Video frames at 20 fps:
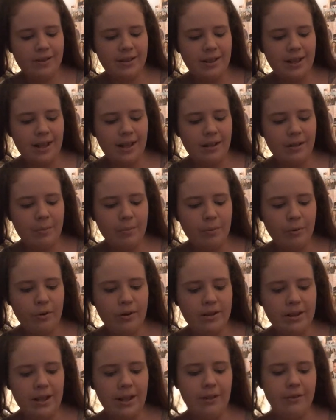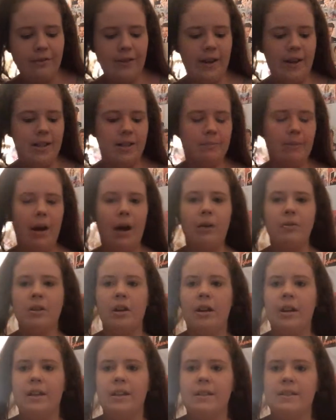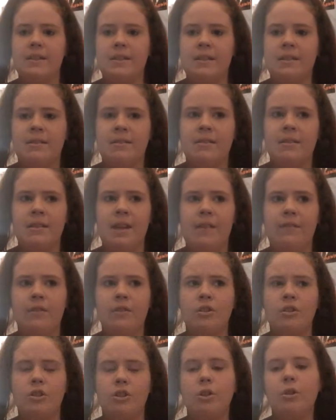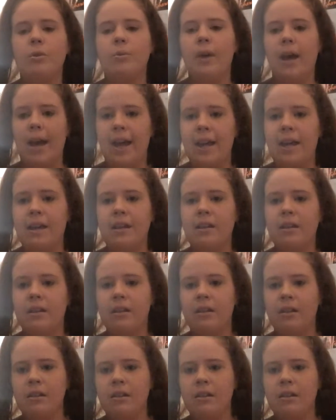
Skin Bronzing Face Powder in 720A